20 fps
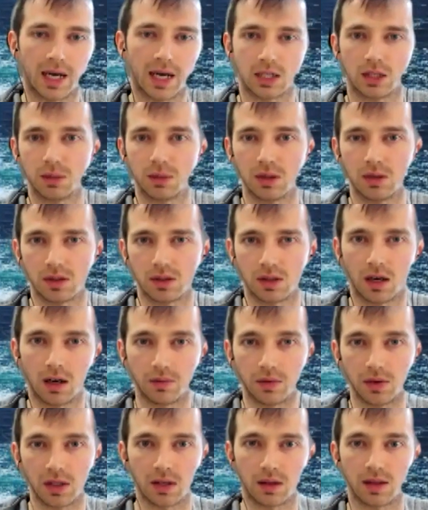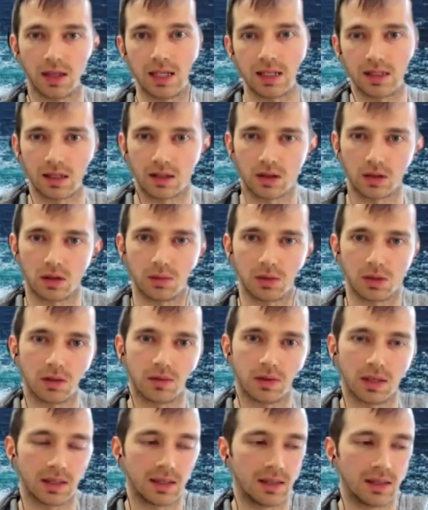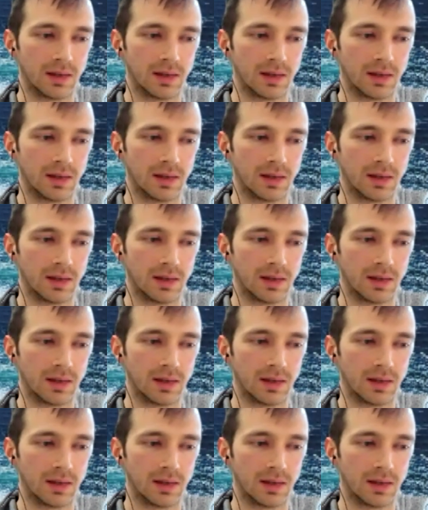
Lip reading: attributes of the things that they're observing.